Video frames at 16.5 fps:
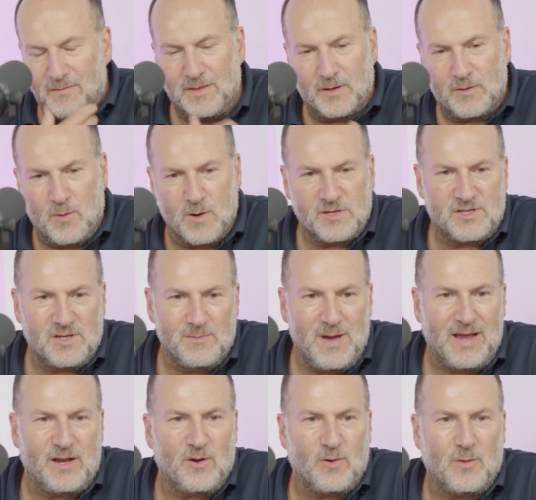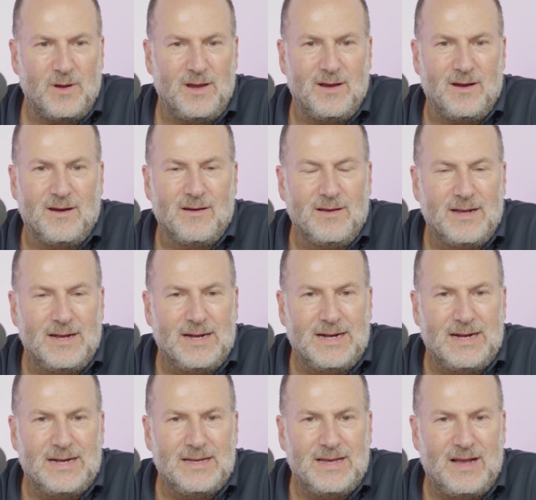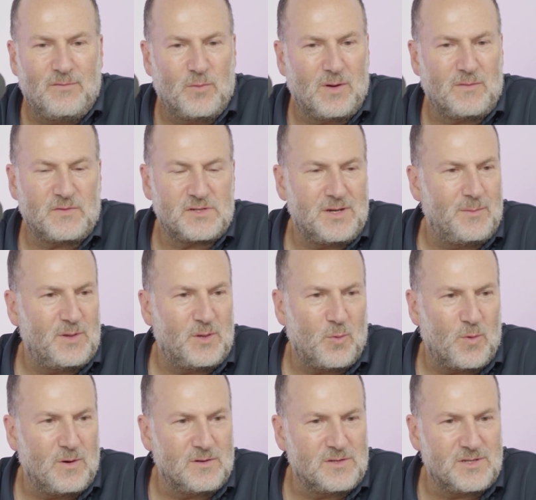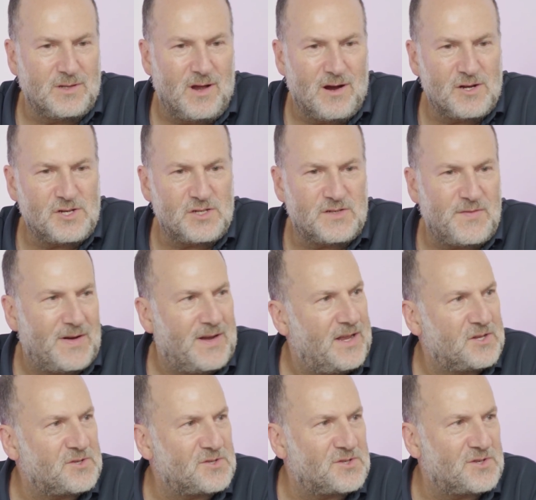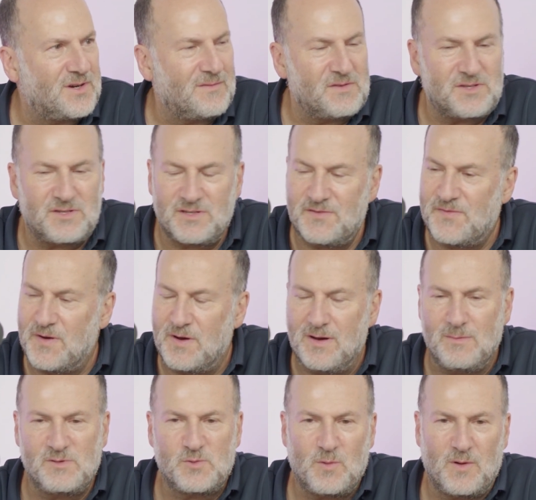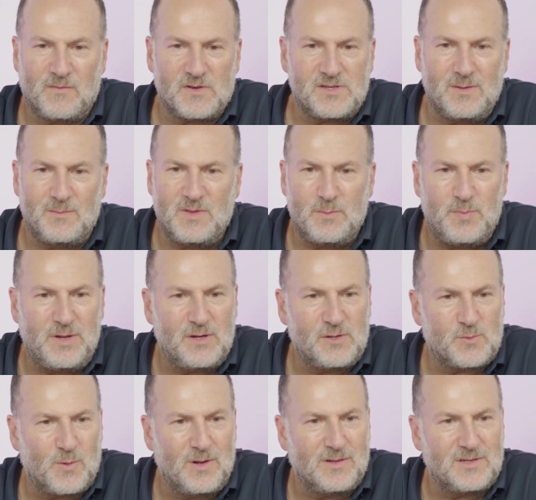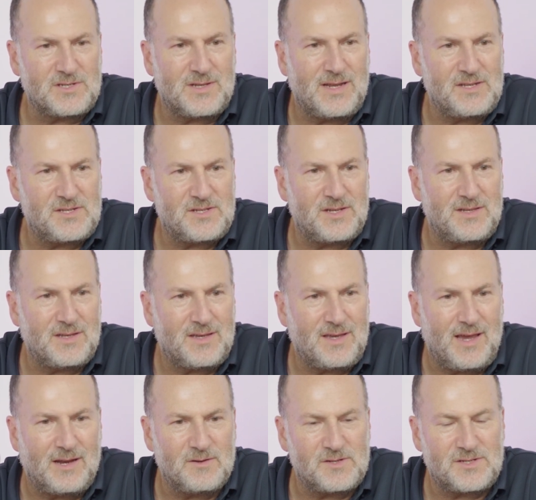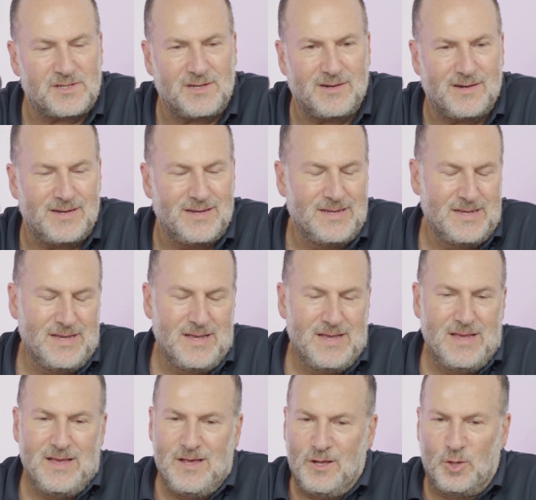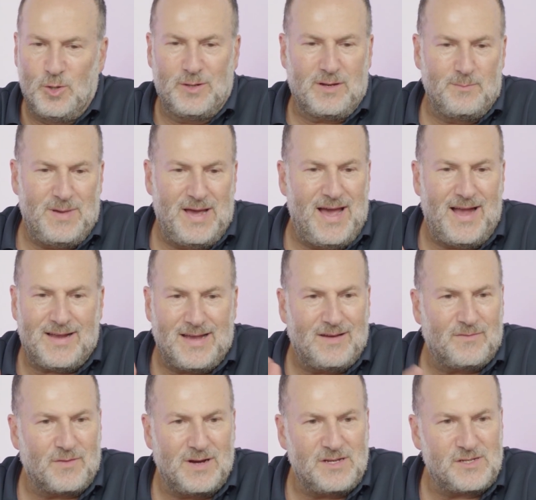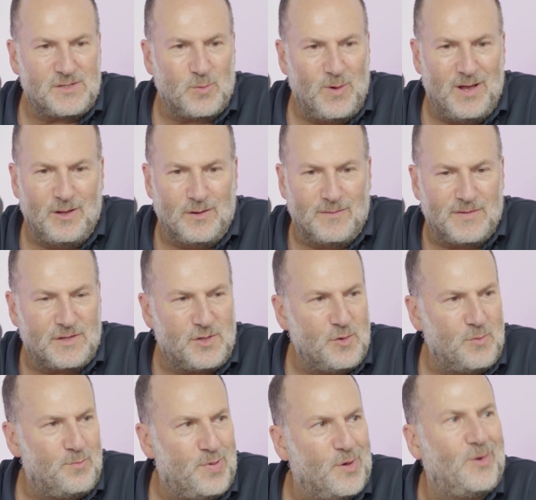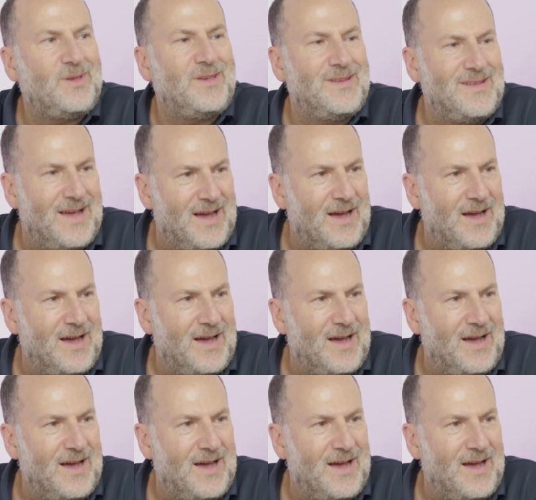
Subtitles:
the course of my career, I've worked for some of the world's largest financial services firms, worked for some of the biggest real estate syndicators here. And looking back, I've raised well over $2 billion